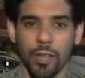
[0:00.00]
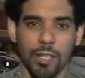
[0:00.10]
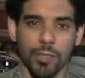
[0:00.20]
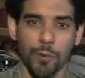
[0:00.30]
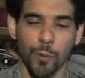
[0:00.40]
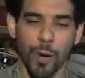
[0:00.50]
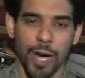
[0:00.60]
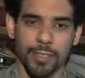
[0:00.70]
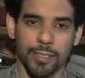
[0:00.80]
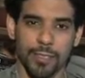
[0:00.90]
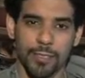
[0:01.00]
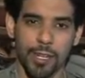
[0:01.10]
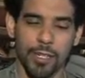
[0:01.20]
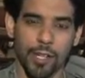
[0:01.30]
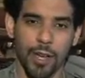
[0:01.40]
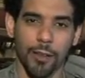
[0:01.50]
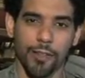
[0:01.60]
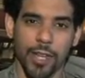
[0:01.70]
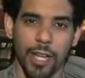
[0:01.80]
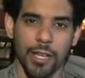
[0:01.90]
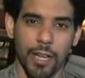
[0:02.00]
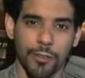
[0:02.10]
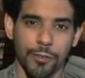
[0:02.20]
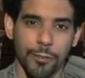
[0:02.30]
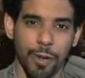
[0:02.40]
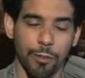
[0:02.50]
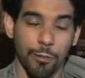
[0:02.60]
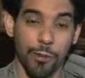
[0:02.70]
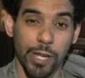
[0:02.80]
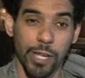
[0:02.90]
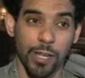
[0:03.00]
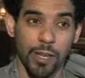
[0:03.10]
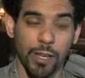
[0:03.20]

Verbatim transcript: lost a few pots to uh, John O'Shea down to about three,